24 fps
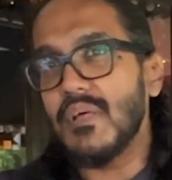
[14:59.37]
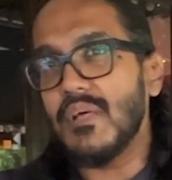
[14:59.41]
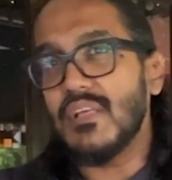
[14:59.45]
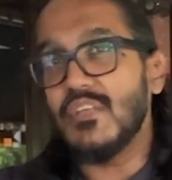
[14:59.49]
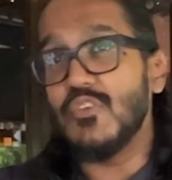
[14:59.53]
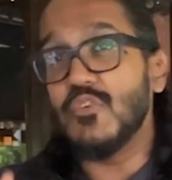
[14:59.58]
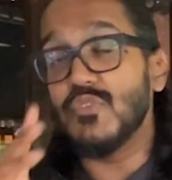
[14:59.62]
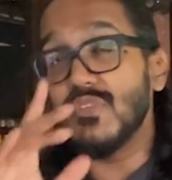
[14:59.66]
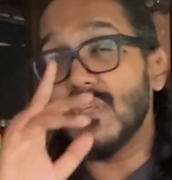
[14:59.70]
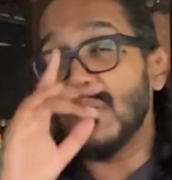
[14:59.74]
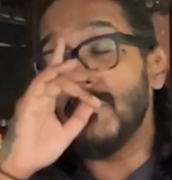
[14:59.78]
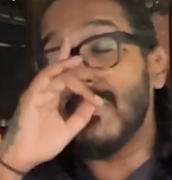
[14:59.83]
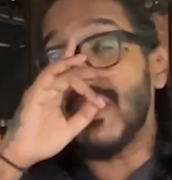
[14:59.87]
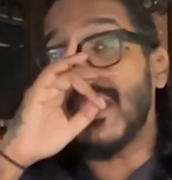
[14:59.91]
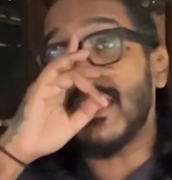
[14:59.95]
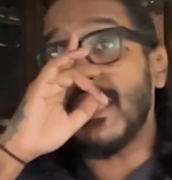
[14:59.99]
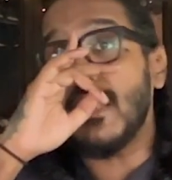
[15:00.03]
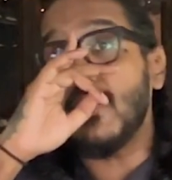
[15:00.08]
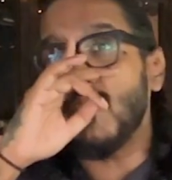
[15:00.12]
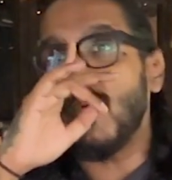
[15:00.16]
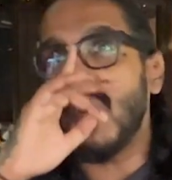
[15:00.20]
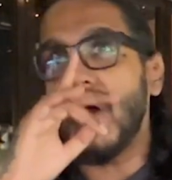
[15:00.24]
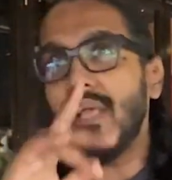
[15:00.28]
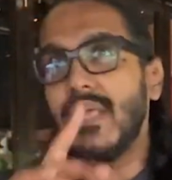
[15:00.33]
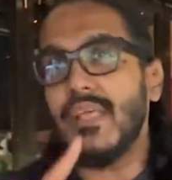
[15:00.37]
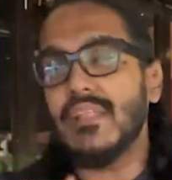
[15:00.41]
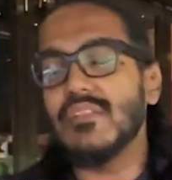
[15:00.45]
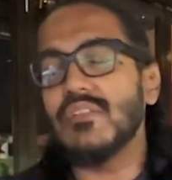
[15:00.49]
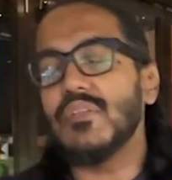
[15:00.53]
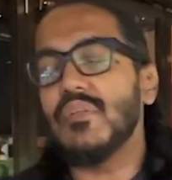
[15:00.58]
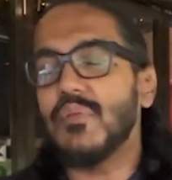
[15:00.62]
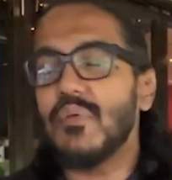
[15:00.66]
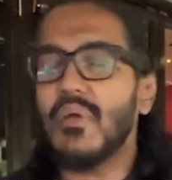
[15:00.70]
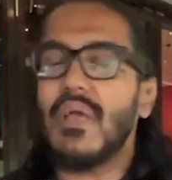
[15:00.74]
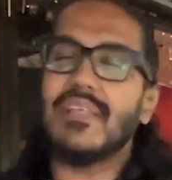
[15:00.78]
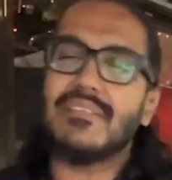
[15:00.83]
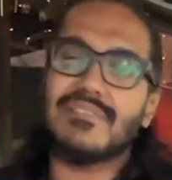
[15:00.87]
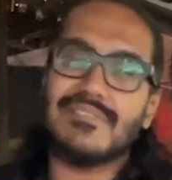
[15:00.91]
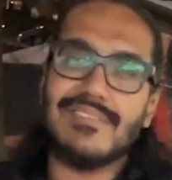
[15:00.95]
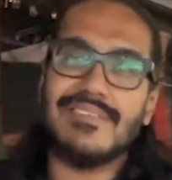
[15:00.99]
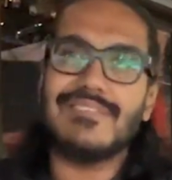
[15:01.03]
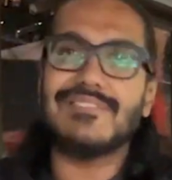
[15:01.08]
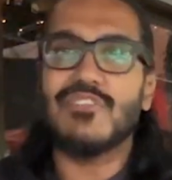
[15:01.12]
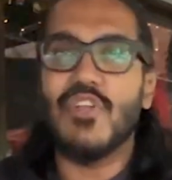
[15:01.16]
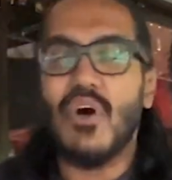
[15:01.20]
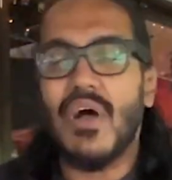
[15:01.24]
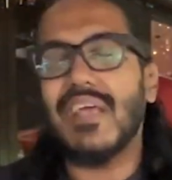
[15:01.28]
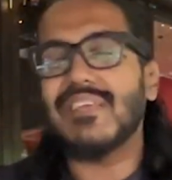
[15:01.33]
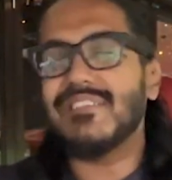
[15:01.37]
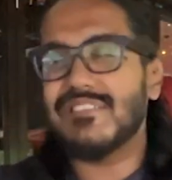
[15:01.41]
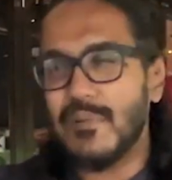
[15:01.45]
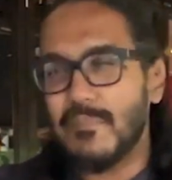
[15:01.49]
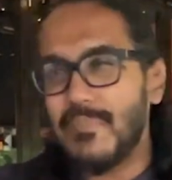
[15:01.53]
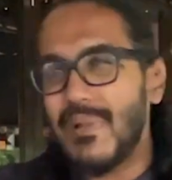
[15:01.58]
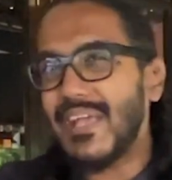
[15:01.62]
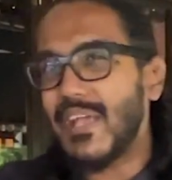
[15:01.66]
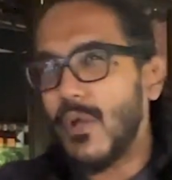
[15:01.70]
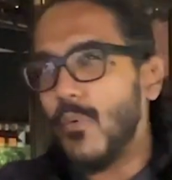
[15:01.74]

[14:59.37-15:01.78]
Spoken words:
using black and white, it's not actually black